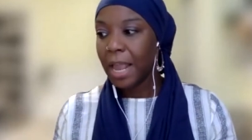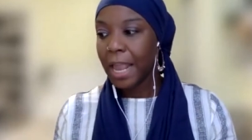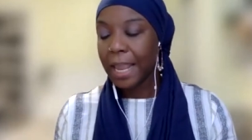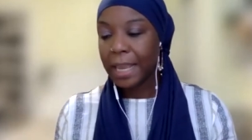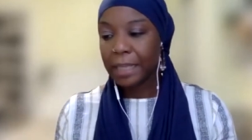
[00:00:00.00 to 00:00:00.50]

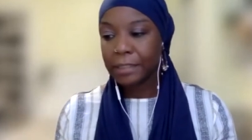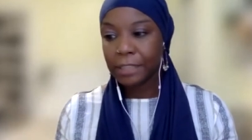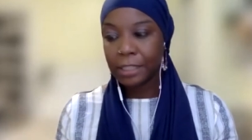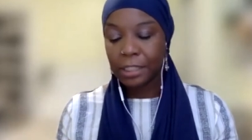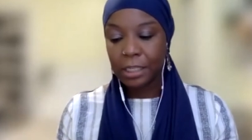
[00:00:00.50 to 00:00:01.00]

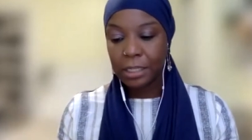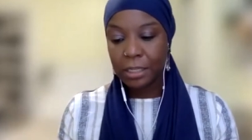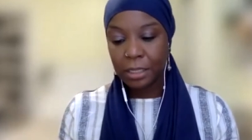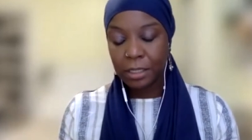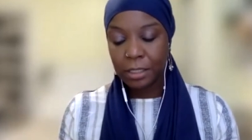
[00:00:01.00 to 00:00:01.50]
And
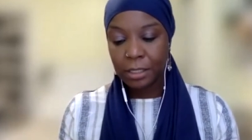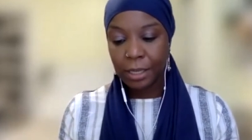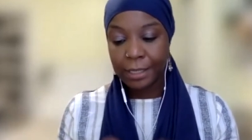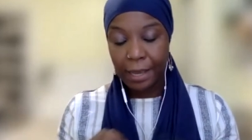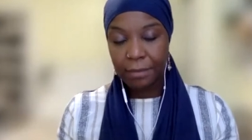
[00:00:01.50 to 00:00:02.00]
the
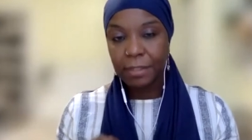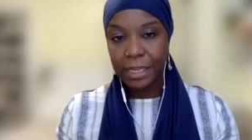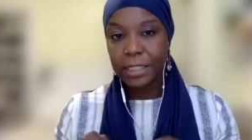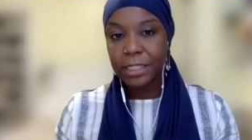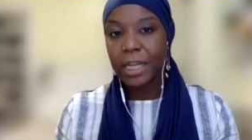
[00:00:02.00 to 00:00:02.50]

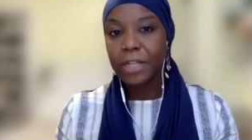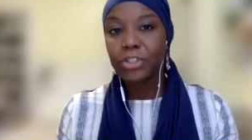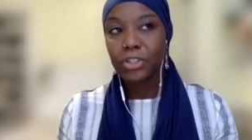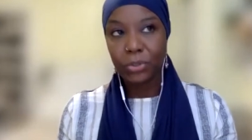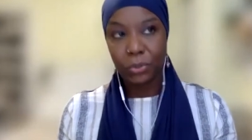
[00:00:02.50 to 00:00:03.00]

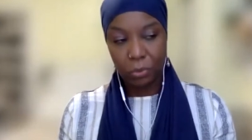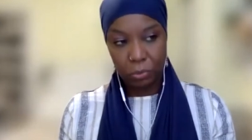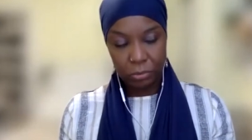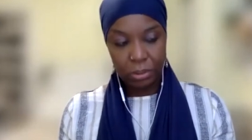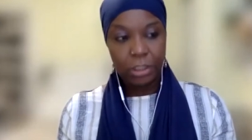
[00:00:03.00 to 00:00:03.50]

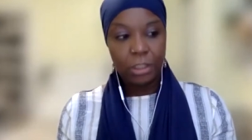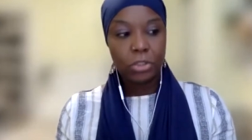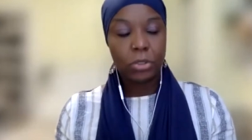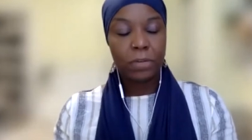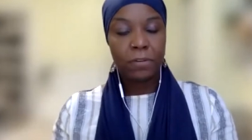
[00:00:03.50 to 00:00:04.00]
intentional
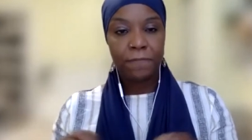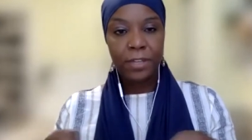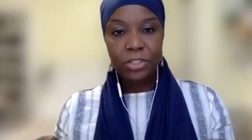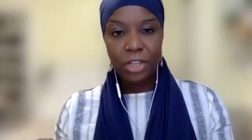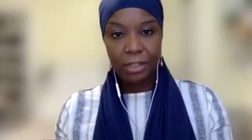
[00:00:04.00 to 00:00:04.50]
sort of
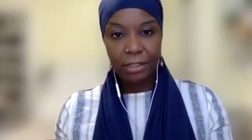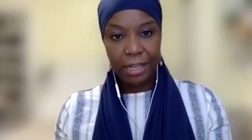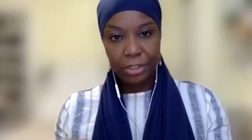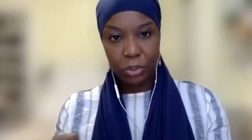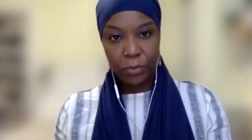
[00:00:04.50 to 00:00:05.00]
division
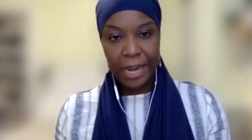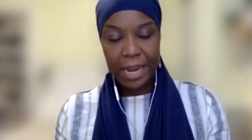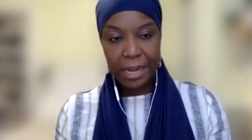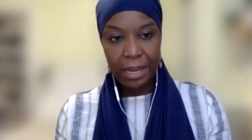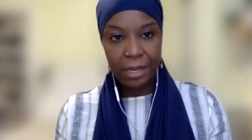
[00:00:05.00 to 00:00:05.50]
that is
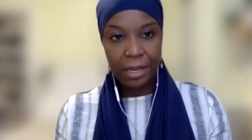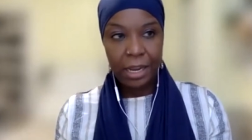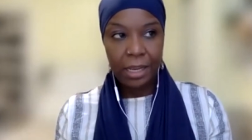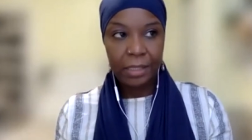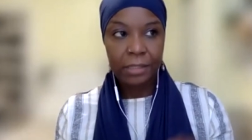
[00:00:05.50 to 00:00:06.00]
created
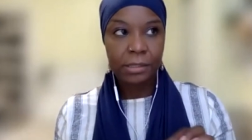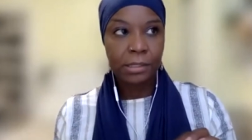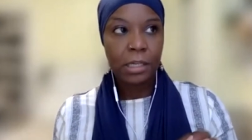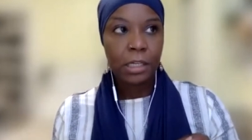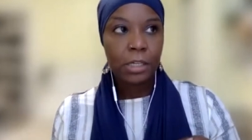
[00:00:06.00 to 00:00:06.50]
is
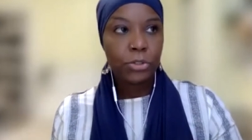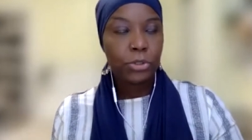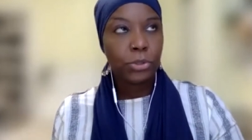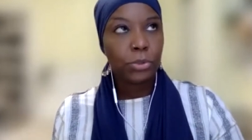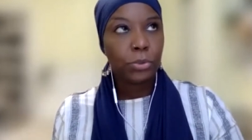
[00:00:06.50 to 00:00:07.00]

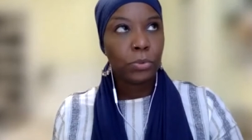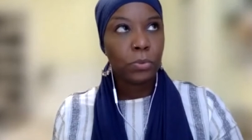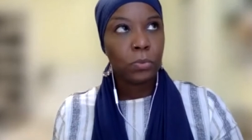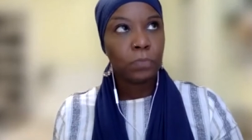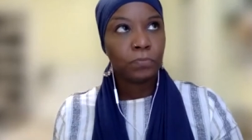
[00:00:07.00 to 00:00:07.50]

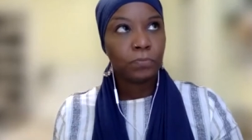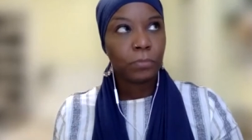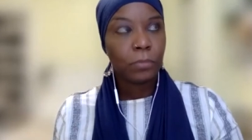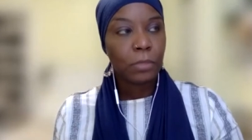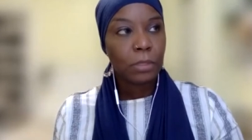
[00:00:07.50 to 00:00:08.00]
to
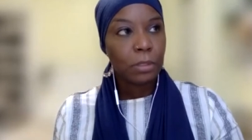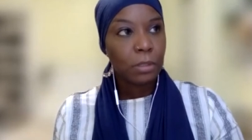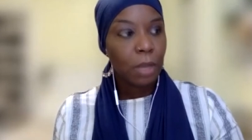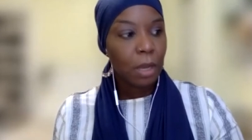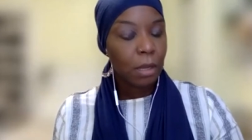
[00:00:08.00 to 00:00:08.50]

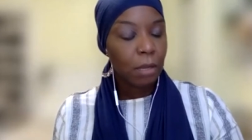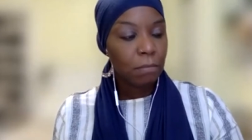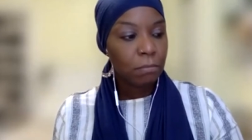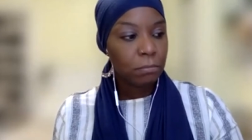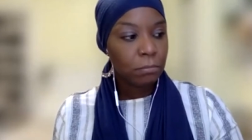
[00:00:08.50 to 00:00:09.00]

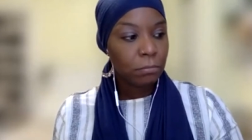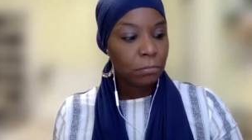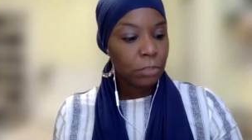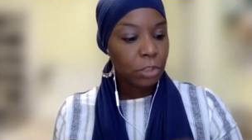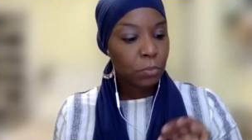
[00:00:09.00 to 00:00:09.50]

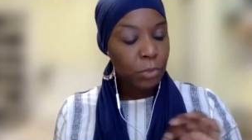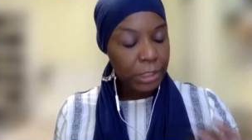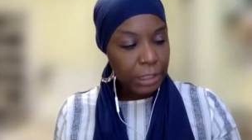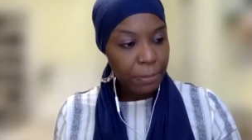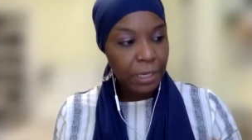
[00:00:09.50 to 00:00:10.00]

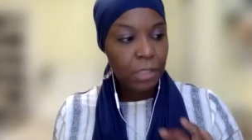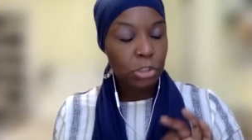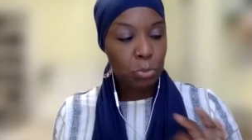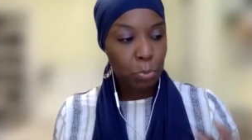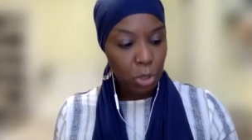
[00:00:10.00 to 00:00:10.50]
really begin
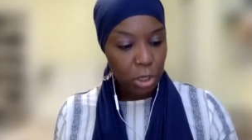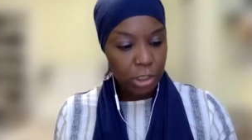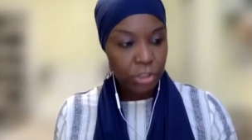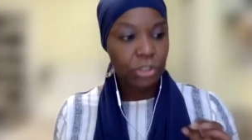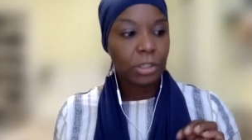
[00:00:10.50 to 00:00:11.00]
to
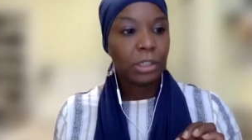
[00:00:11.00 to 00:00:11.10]
push